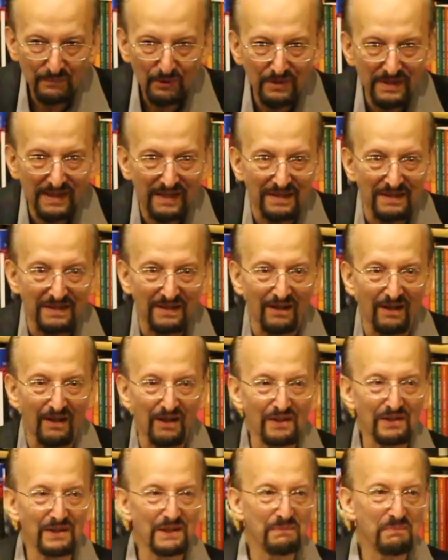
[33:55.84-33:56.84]
putting it
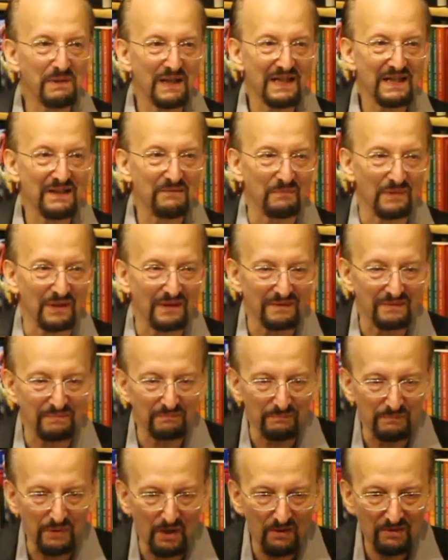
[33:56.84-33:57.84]
on the pavement,
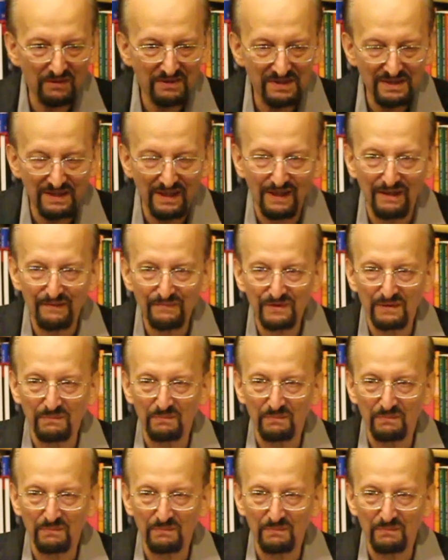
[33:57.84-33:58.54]
box after